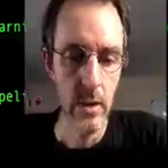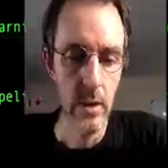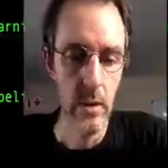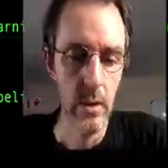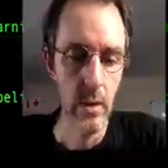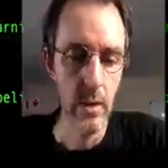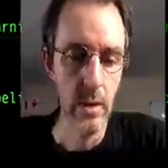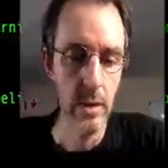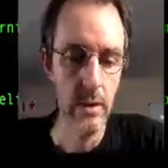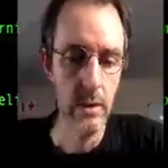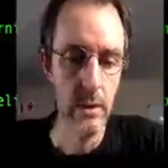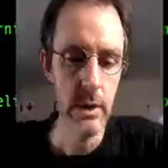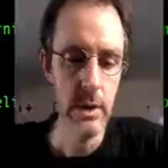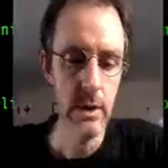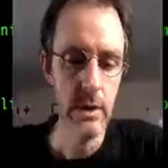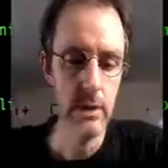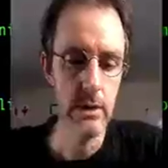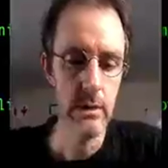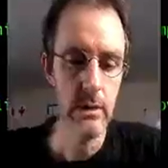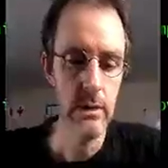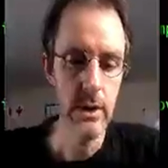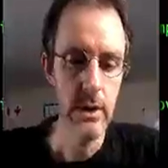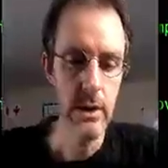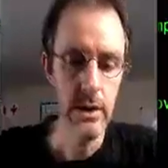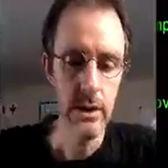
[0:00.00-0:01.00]
what we're going to
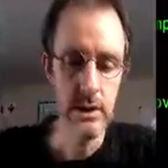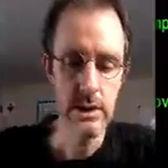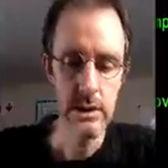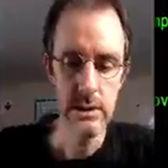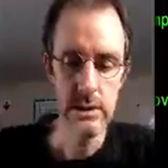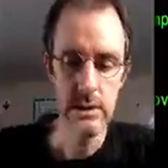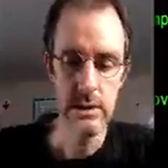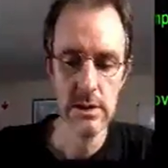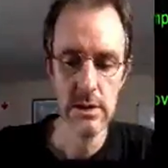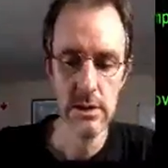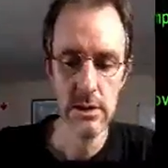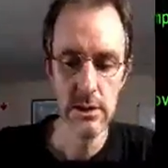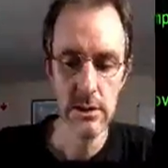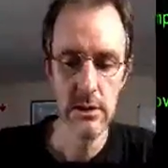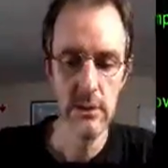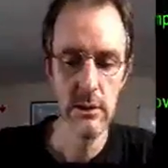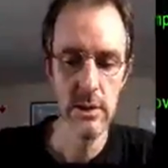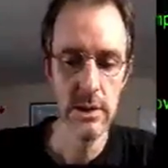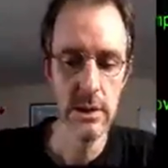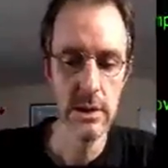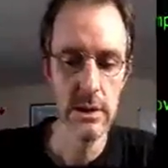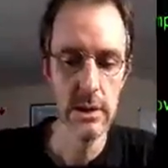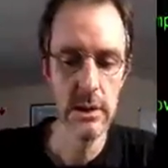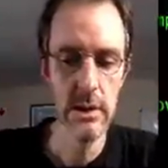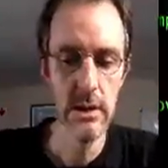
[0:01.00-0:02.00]
do next is not run
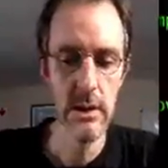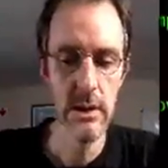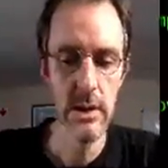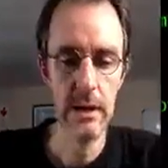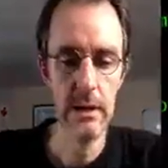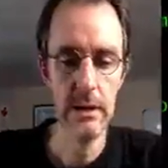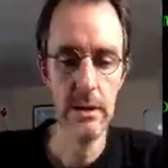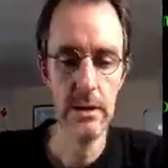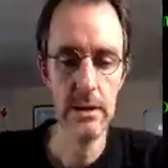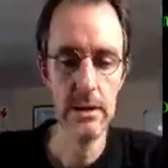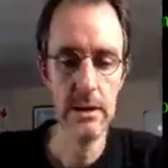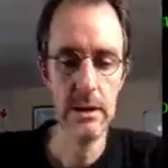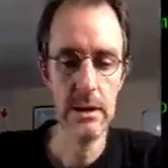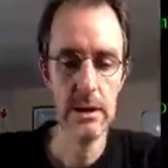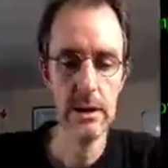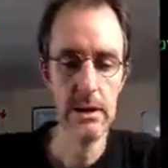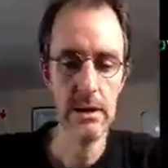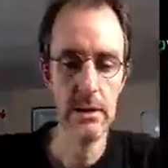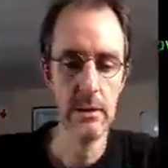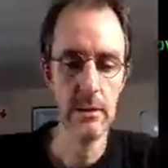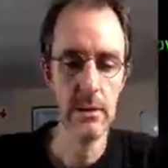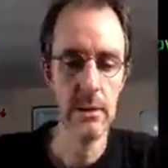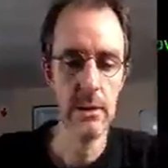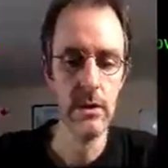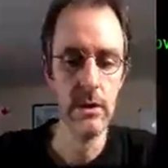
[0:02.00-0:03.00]
it in that context.
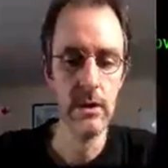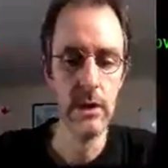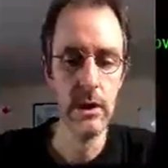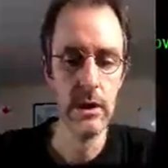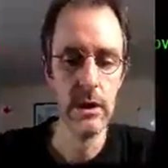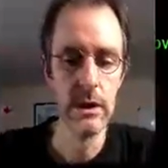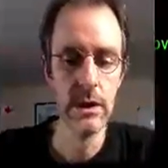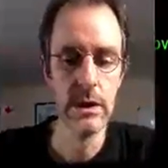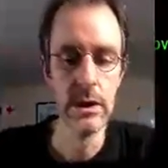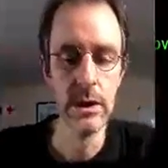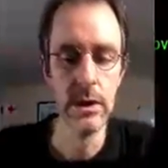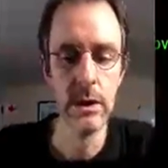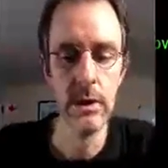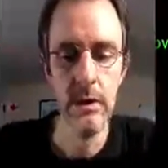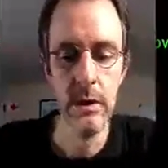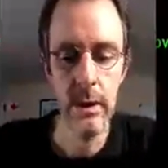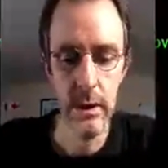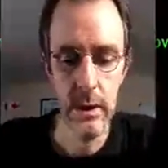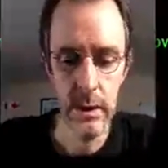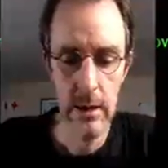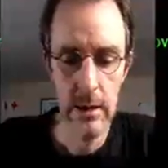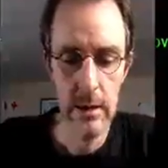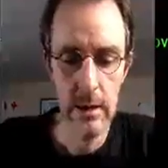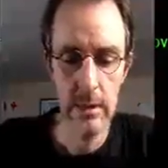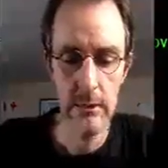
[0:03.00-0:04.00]
I'm going to log out here.
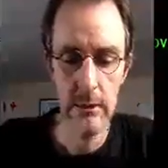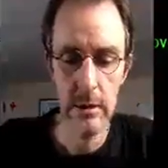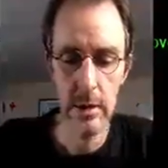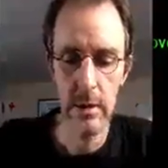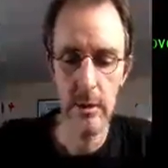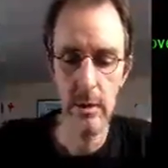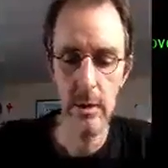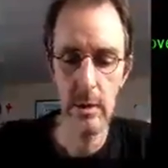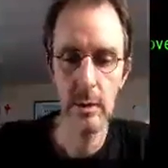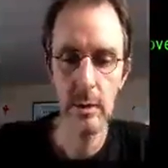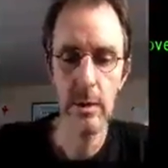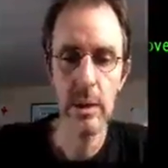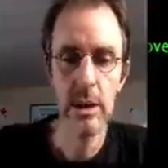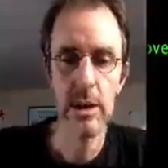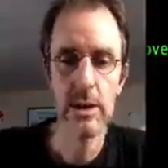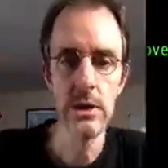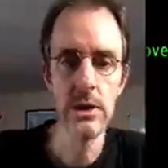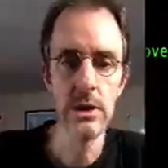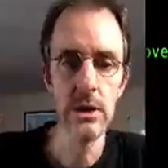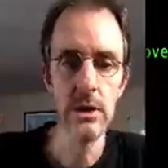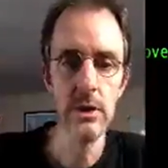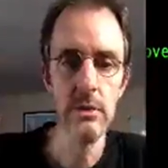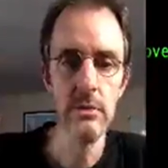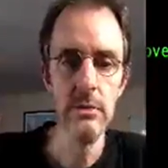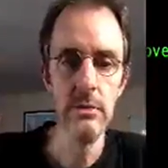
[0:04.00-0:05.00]
I'm going to open
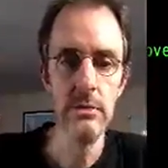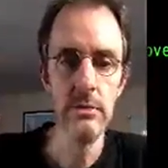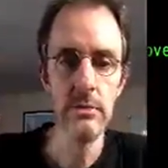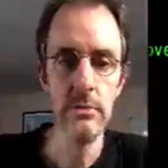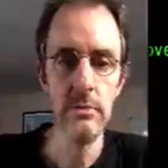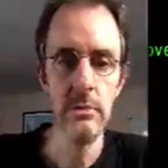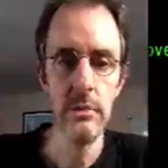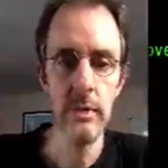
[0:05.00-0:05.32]
Pycharm.